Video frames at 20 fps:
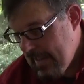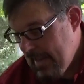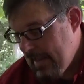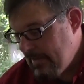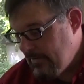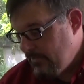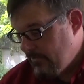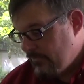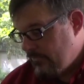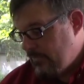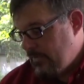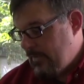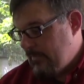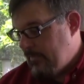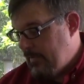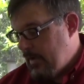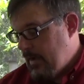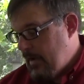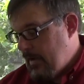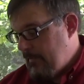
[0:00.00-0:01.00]
and your
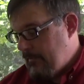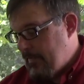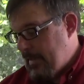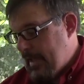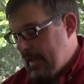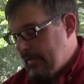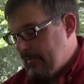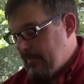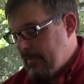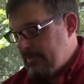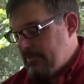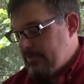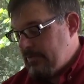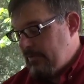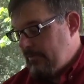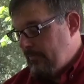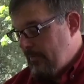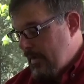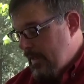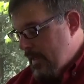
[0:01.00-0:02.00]
subcompact. But
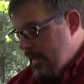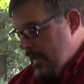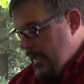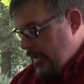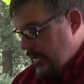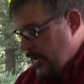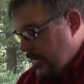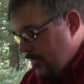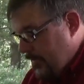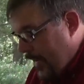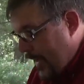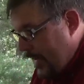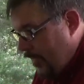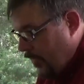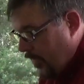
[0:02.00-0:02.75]
you may